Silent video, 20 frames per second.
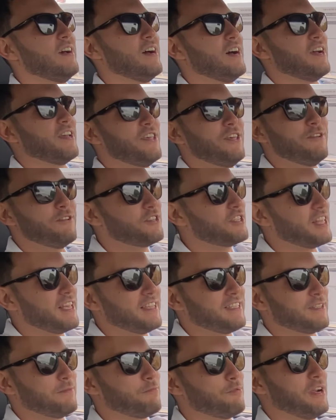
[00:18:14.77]
Huge
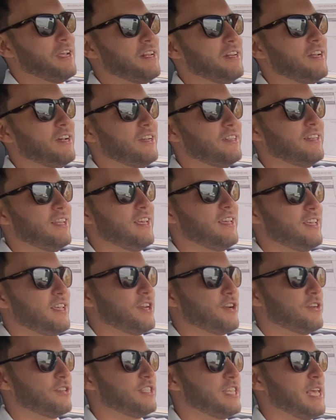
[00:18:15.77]
thanks to Brandon Hyundai
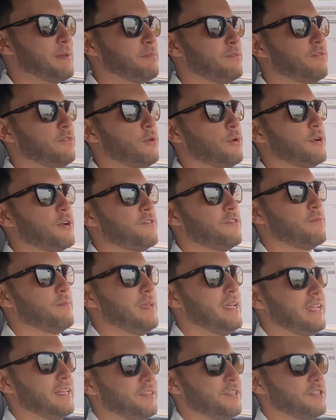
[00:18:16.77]
here in Tampa, Florida for
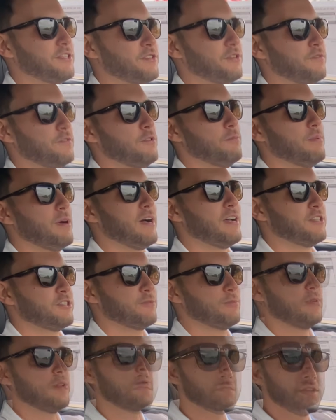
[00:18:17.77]
making this review
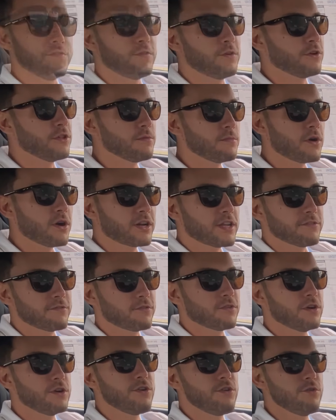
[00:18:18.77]
possible. If you're in the market
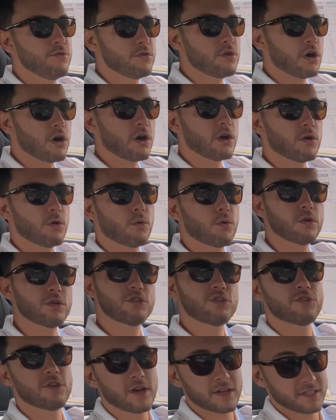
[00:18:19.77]
for a new car or
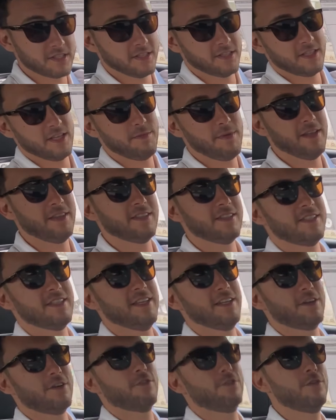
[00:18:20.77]
truck, since they make the
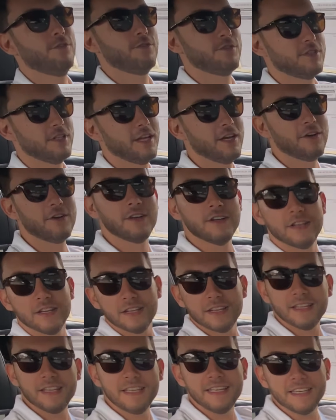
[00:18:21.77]
Santa Cruz now
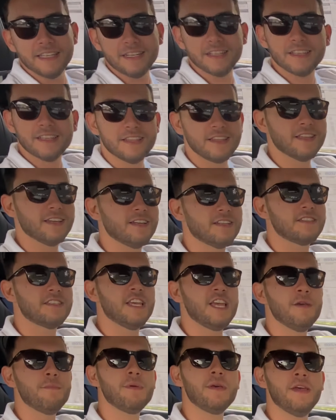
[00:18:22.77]
in the
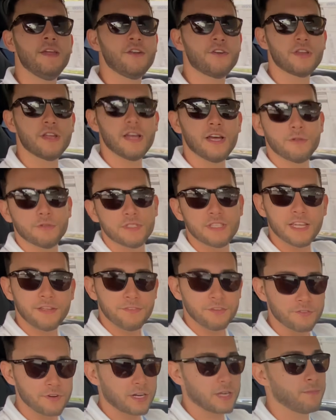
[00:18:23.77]
Tampa area, I would
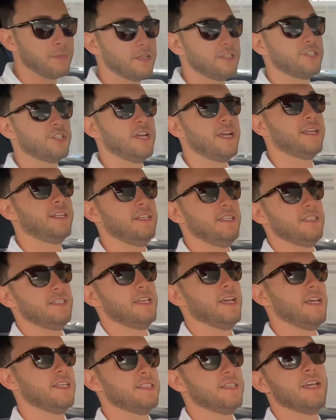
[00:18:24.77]
definitely recommend checking these
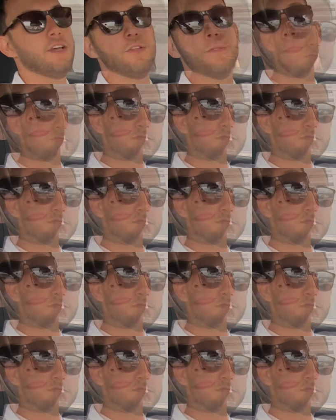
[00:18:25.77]
guys out.